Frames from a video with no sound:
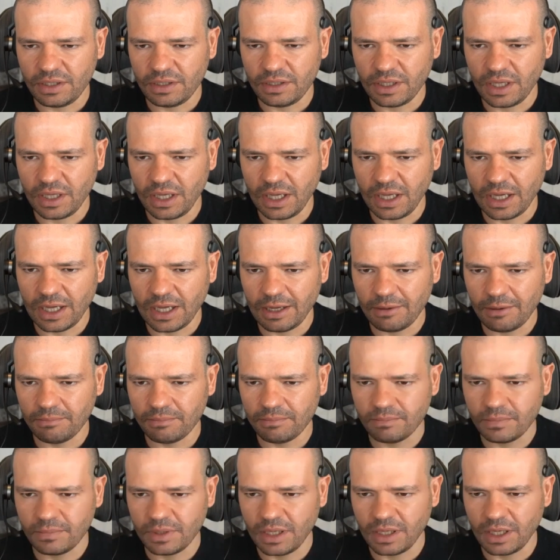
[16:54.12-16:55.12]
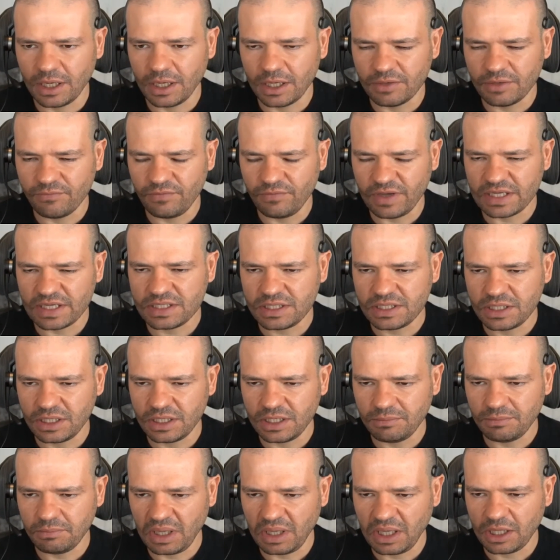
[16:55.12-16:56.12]
vested
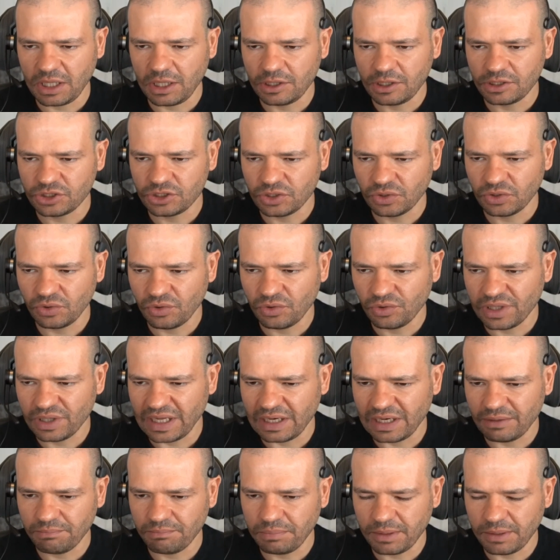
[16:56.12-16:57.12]
in making sure that